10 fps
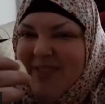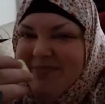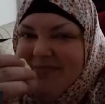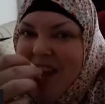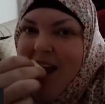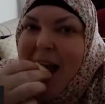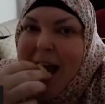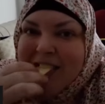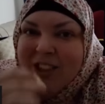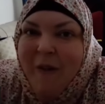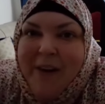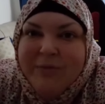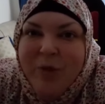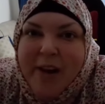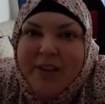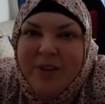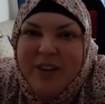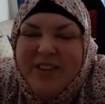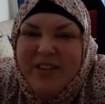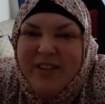Oh, God, don't smell it. There's a
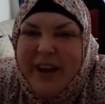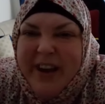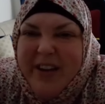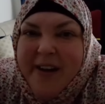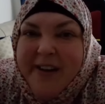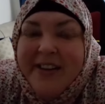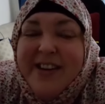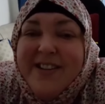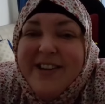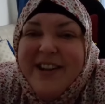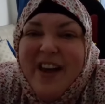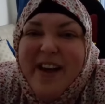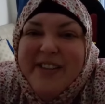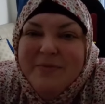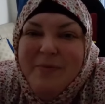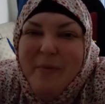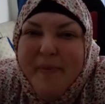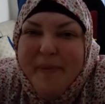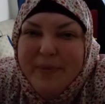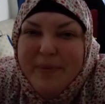lot of pain. We don't want to see you smelling the
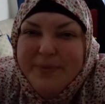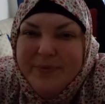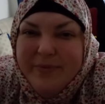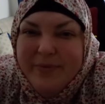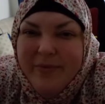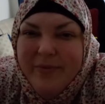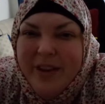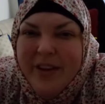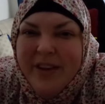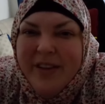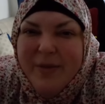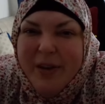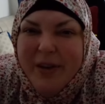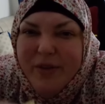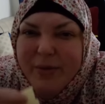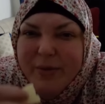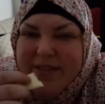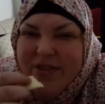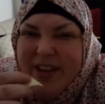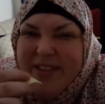cheese, girl. I think you're
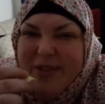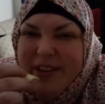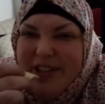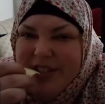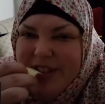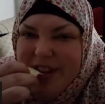smelling both.